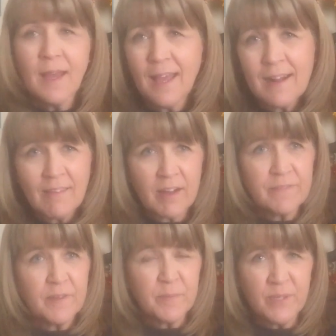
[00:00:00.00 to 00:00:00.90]
I had a lot of
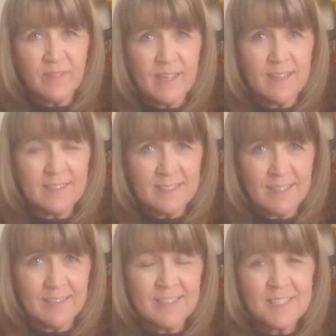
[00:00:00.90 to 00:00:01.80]
fun putting
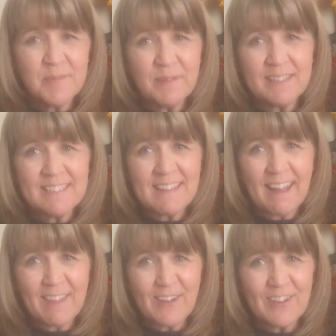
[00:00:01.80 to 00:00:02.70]
that display
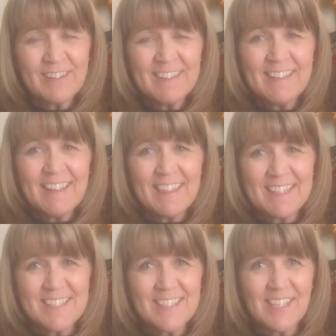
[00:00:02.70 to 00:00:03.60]
together
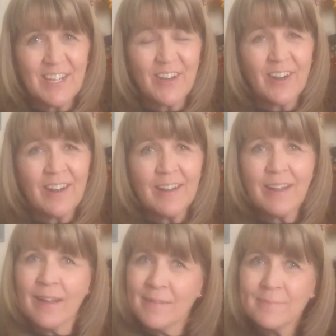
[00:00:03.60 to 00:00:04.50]
this year.
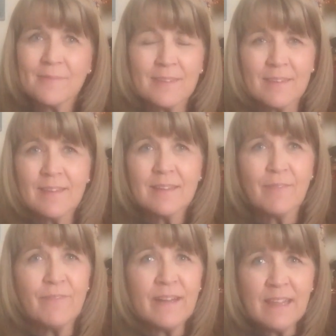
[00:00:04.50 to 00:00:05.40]
The
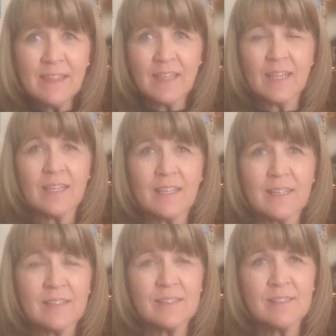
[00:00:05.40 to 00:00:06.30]
funny thing
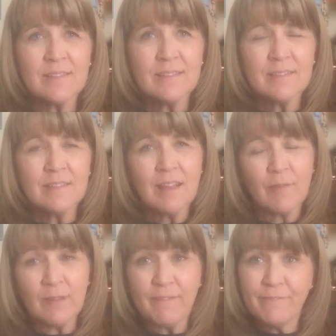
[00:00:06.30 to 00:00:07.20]
is, not
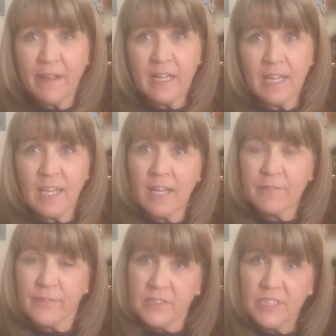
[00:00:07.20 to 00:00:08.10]
really funny, kind of
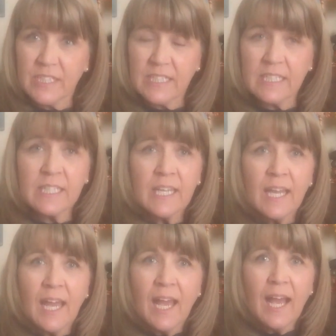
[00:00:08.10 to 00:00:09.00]
frustrating,
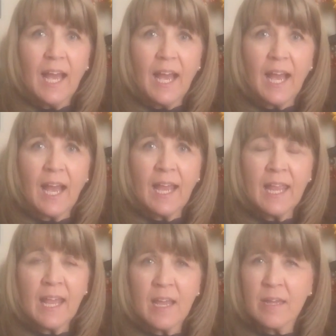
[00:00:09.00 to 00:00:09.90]

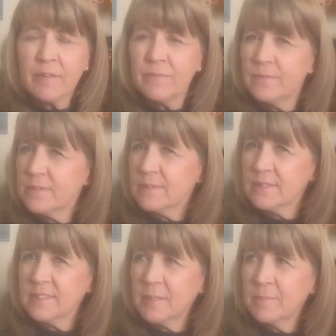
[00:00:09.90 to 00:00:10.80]
I have
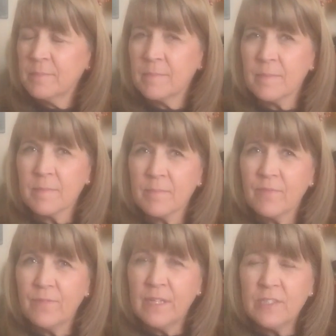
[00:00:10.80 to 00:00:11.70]
some
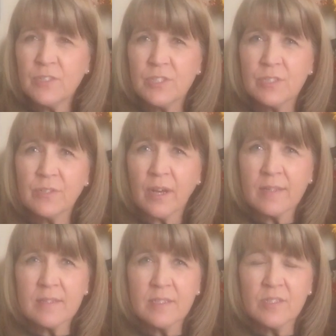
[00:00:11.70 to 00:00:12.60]
finished
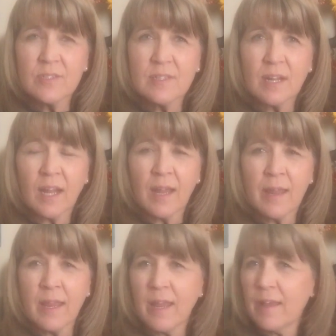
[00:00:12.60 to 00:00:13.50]
cross stitches that
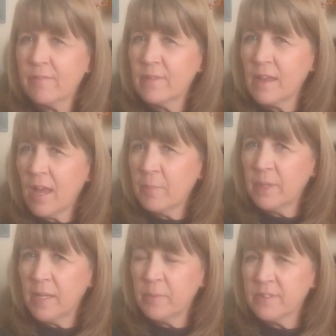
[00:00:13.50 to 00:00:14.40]
I have not
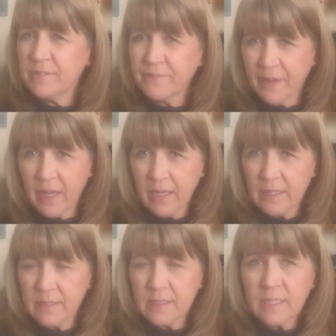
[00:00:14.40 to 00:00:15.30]
been able to
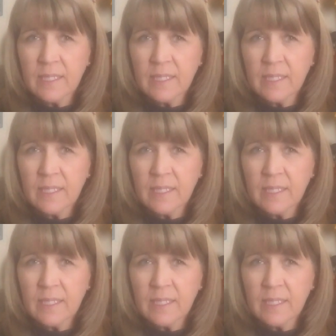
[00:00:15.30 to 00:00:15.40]
find,